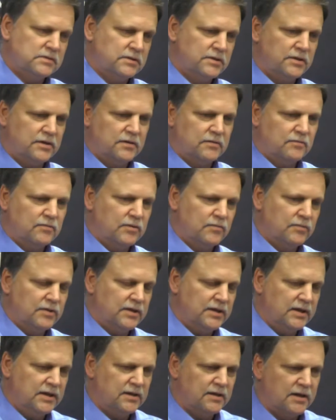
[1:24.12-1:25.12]
you know, what
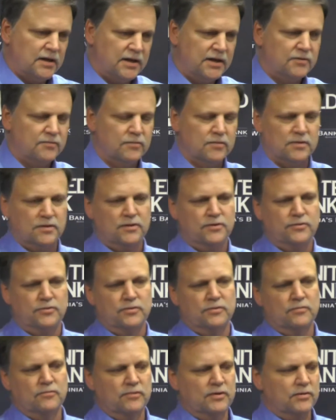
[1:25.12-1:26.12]
we didn't like
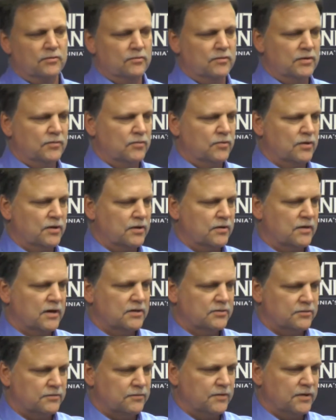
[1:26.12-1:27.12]
was we weren't
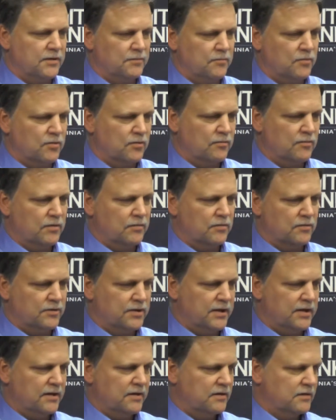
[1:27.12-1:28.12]
aggressive anymore. We were
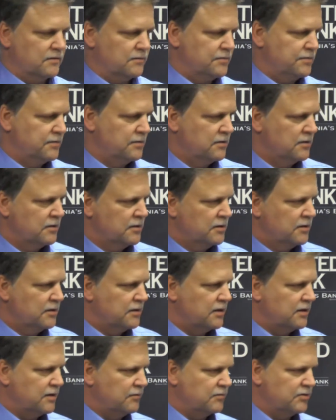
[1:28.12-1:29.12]
tentative.
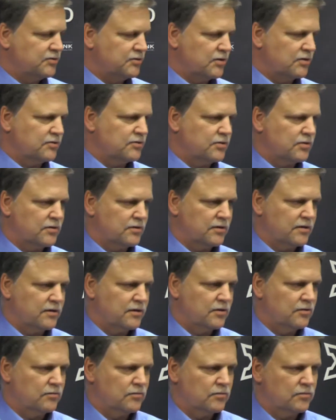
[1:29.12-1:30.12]
And then we started turning
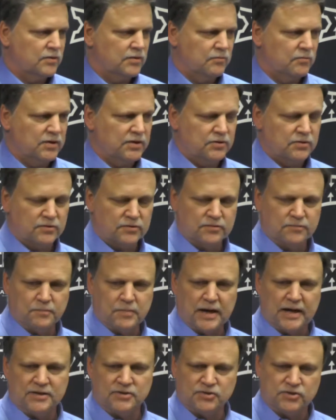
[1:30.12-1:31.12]
it over. We took some
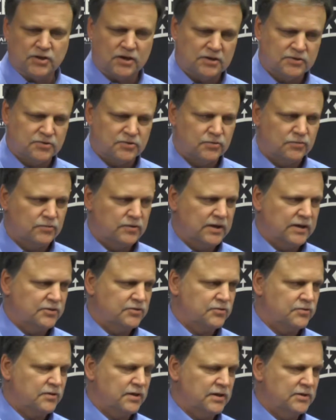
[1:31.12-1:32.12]
bad shots during
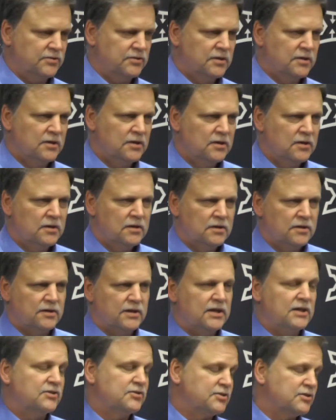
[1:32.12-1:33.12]
that stretch.
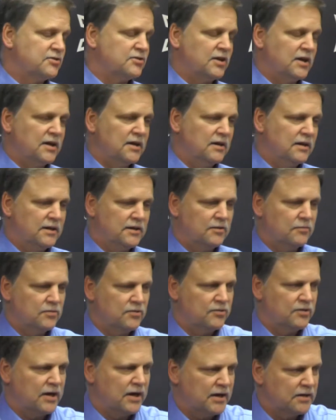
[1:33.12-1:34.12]
Needless to say, Linda
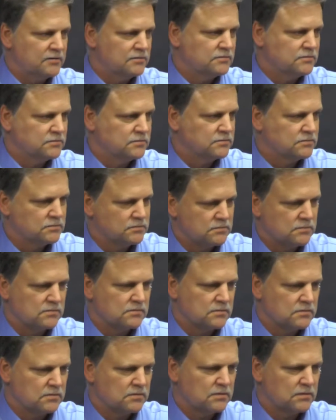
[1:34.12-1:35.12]
was out.
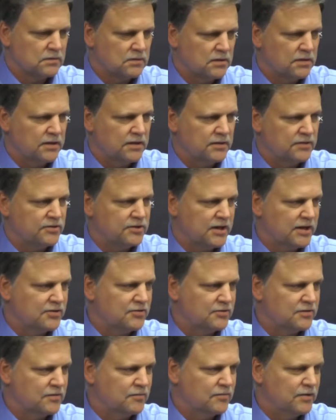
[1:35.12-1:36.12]
And then
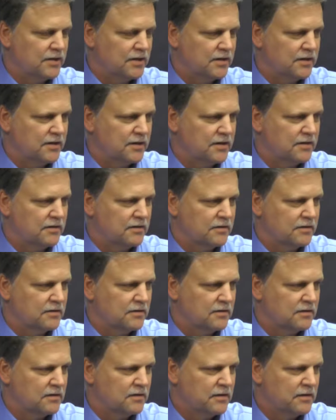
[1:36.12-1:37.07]
Jess went in there and,